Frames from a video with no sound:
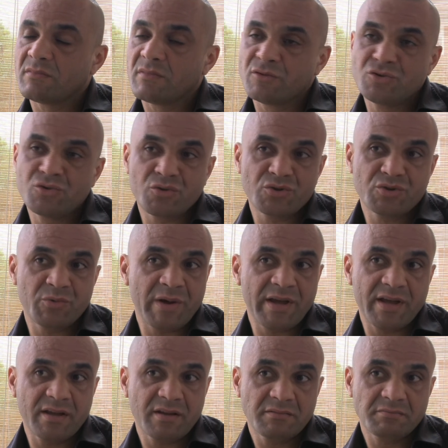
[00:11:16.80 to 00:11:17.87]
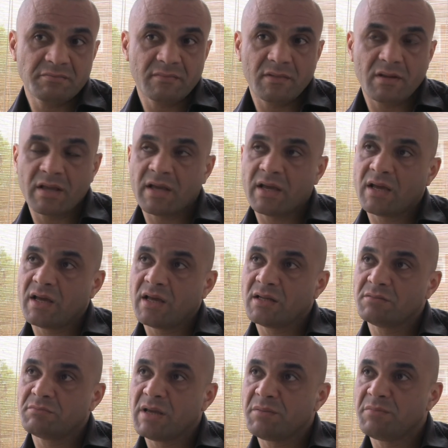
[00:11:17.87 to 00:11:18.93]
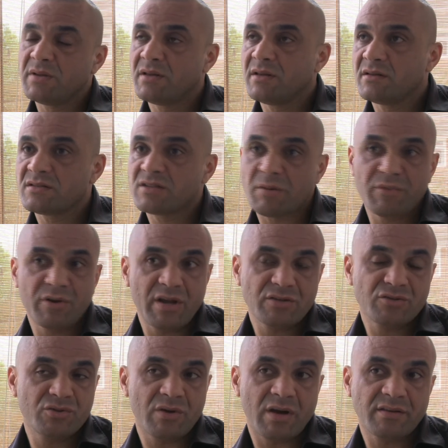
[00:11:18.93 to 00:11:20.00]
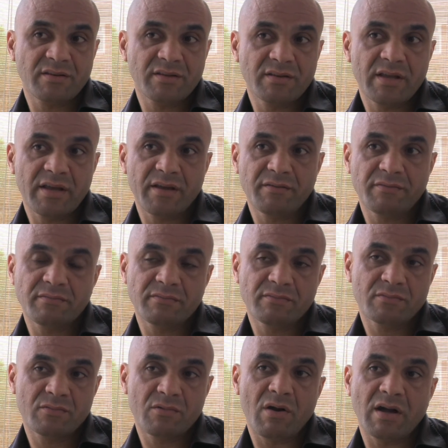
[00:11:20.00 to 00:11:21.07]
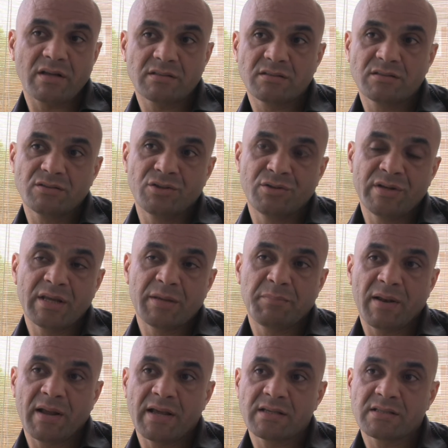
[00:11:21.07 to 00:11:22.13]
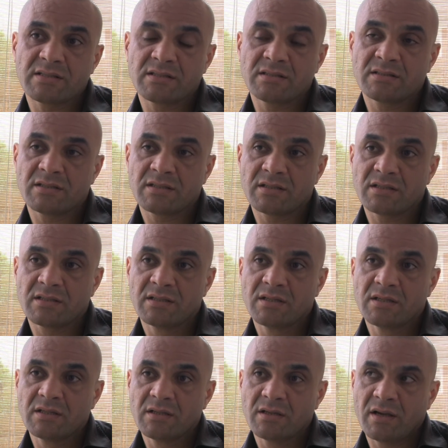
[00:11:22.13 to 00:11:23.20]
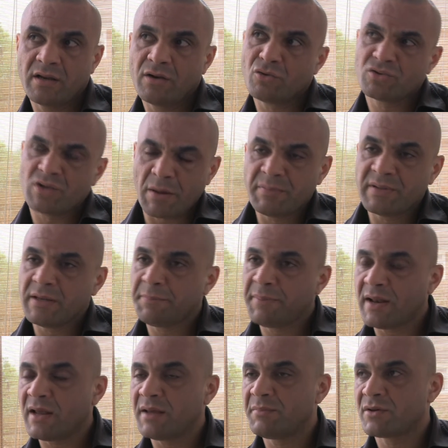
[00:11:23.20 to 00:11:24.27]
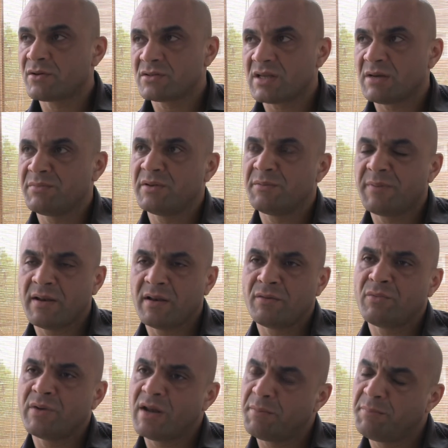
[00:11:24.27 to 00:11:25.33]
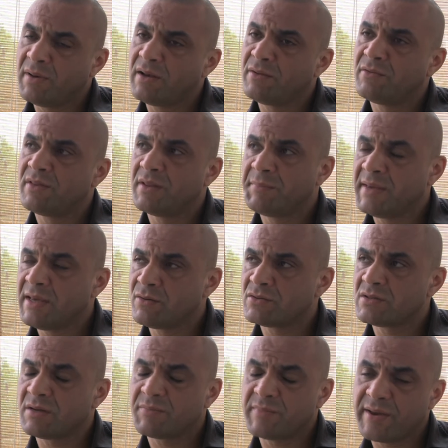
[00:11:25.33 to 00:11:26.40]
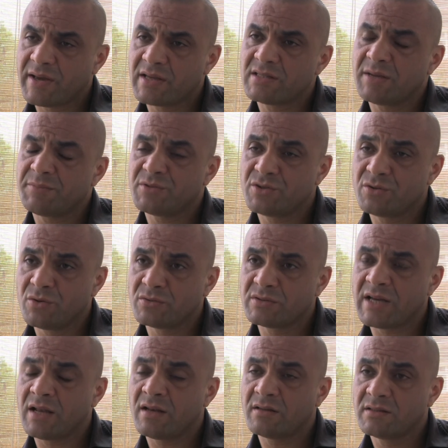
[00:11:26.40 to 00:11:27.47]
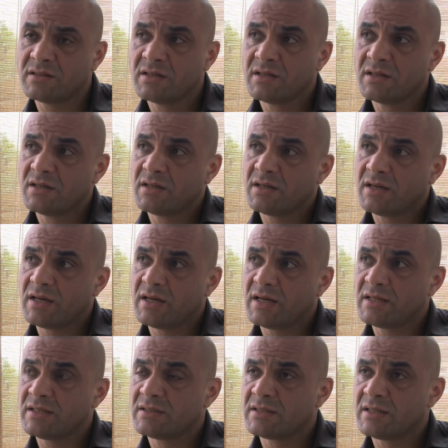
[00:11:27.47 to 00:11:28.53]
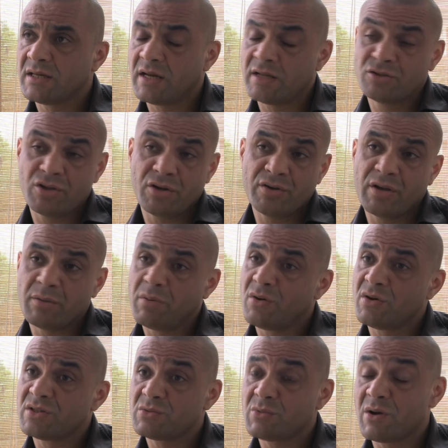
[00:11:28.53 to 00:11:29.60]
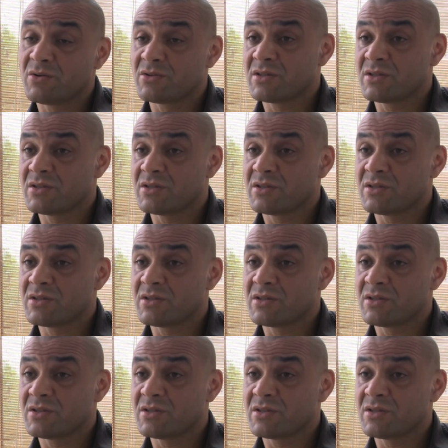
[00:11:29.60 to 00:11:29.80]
George Weah and maybe Samuel Eto'o. I think they're quite unique players, and also Abidi Pele, because Abidi Pele, when I played with him, he was an exceptional talent, and Antonio Boa as well.